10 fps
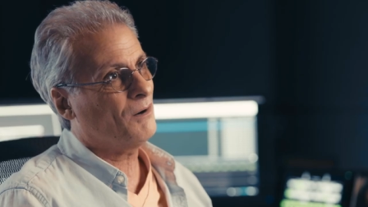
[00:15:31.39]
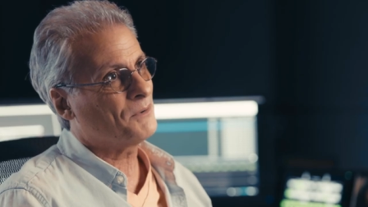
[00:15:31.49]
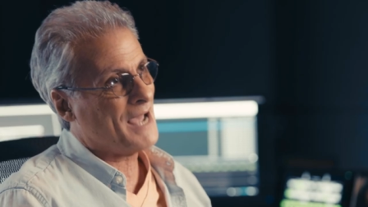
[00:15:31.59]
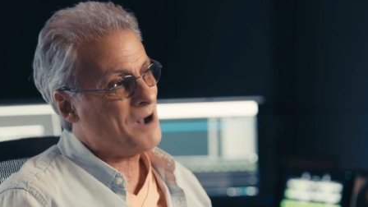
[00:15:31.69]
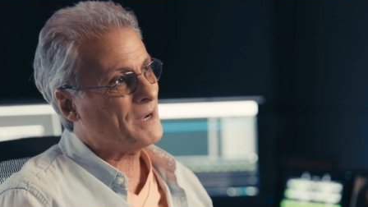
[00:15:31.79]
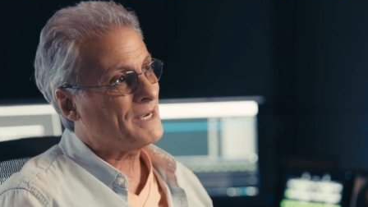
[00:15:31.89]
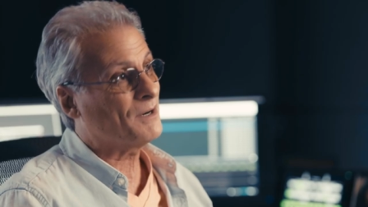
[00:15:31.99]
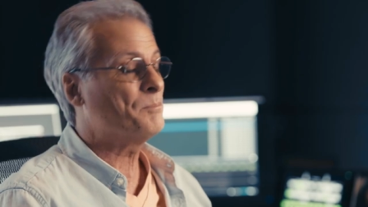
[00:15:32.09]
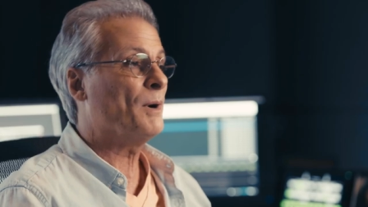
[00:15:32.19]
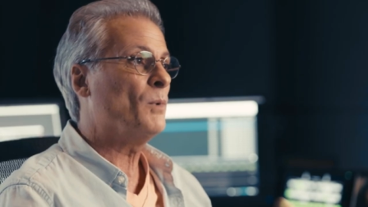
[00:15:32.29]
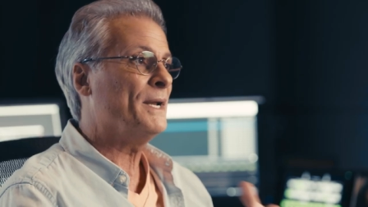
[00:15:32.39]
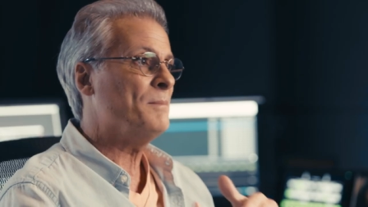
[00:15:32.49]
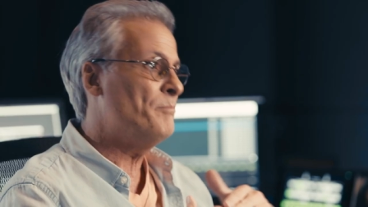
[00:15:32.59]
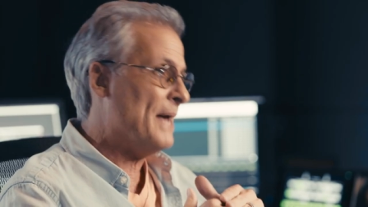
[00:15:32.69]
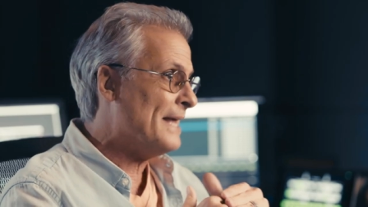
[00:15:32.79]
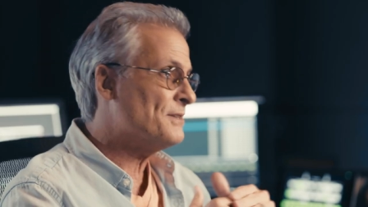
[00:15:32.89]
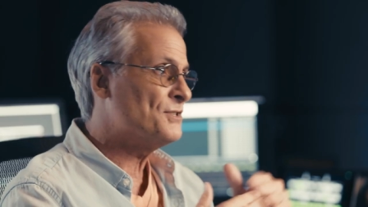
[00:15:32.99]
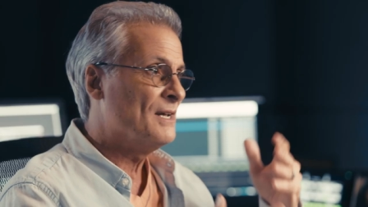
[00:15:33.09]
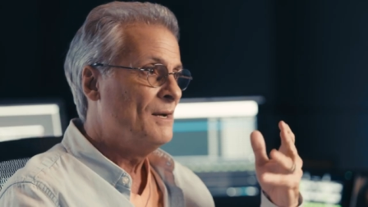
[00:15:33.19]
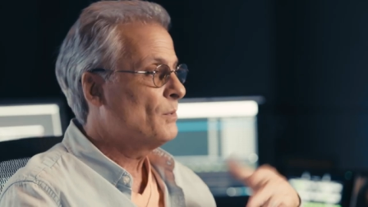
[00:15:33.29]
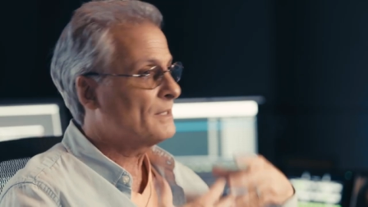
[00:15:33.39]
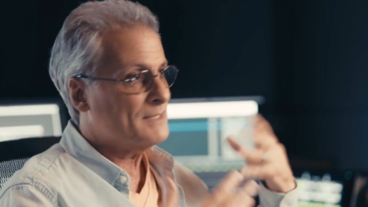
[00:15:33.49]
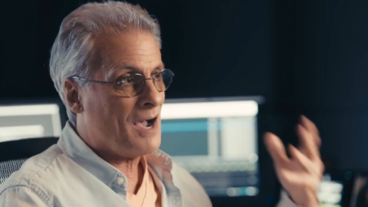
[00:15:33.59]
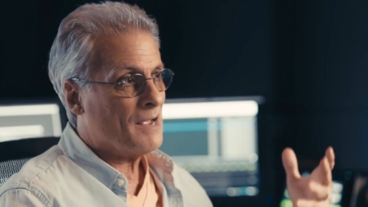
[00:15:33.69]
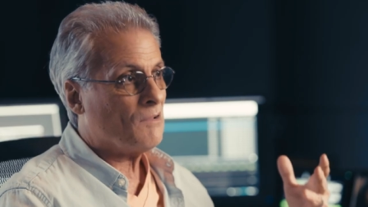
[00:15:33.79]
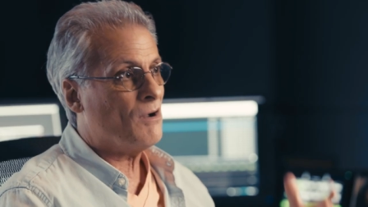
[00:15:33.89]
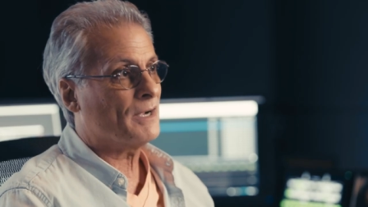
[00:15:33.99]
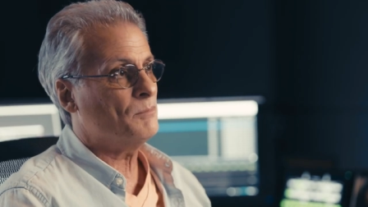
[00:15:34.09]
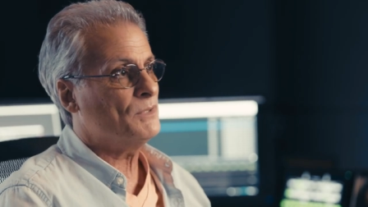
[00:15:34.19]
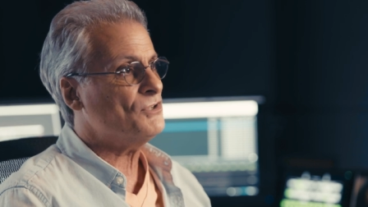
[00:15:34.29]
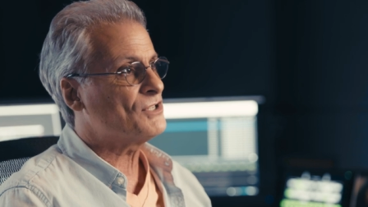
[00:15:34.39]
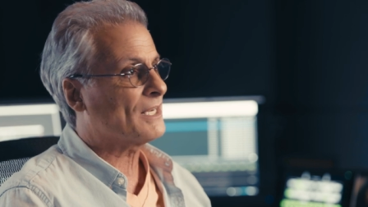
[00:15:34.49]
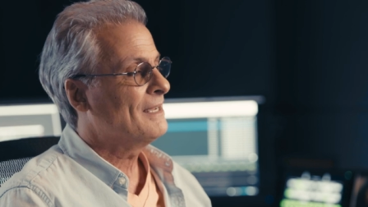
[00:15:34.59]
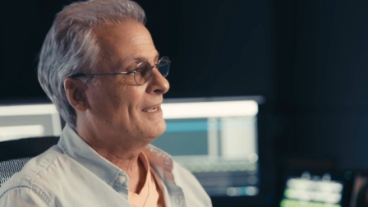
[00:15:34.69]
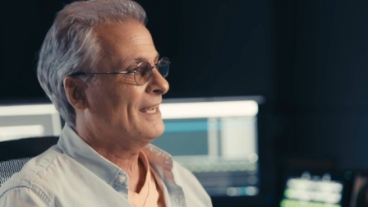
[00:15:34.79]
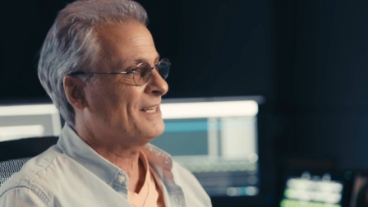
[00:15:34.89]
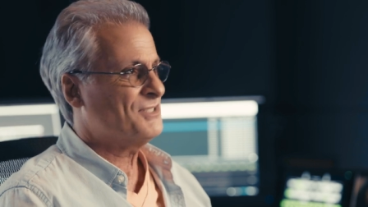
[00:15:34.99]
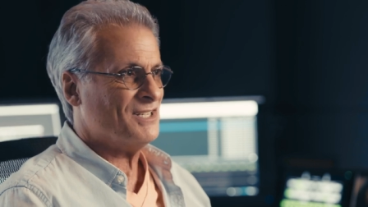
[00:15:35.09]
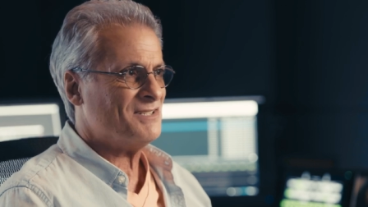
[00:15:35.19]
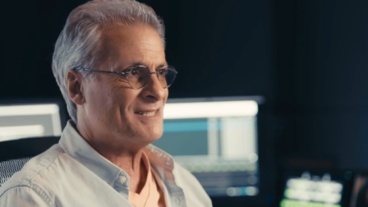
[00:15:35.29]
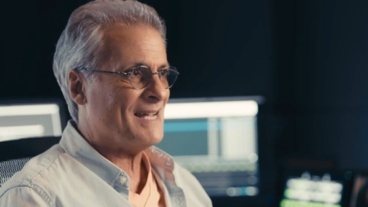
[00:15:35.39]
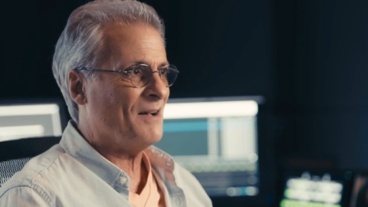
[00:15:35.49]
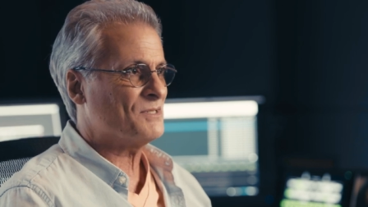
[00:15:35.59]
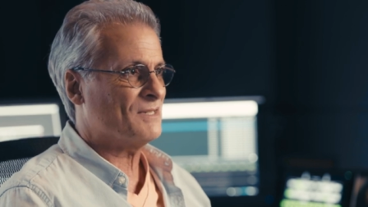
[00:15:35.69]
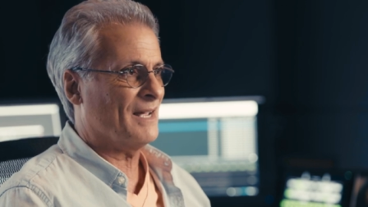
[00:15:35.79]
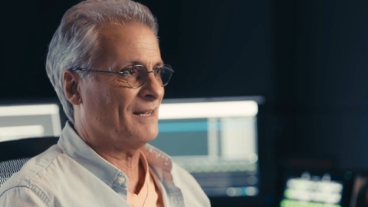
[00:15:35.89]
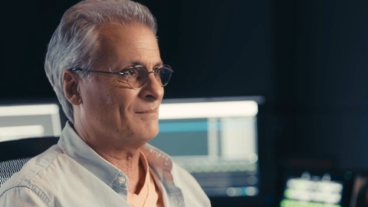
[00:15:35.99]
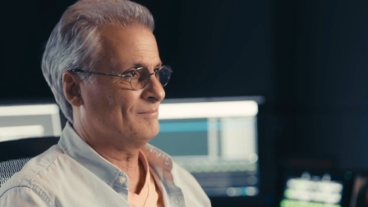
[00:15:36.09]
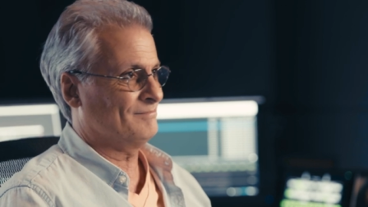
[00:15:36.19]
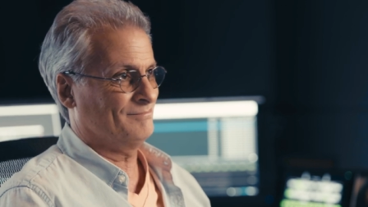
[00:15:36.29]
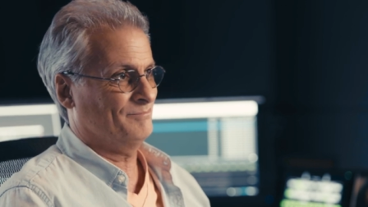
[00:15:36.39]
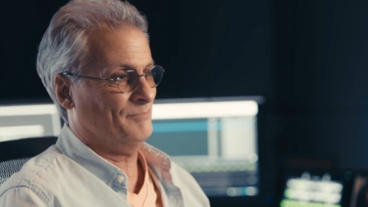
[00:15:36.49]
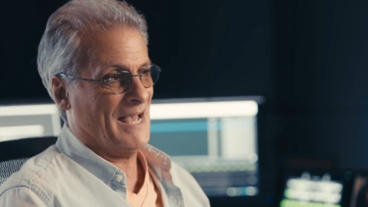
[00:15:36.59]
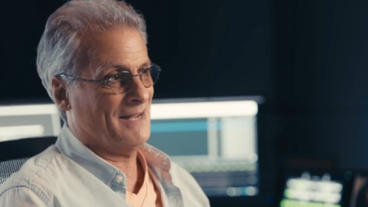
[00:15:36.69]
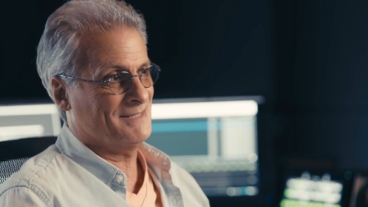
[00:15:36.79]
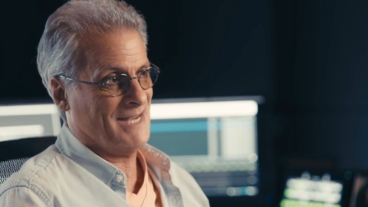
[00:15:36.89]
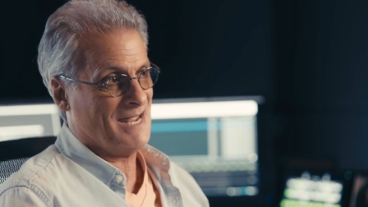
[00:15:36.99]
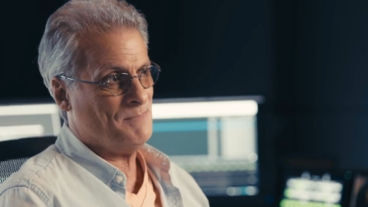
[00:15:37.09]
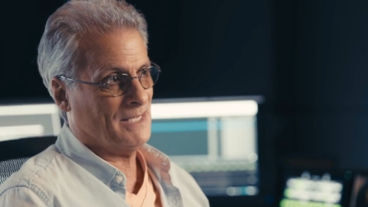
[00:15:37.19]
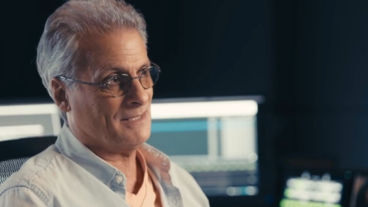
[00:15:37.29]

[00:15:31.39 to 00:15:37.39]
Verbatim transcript: Oh, now I hear it. But when it beds with dialogue and music, it just sounds like bad tape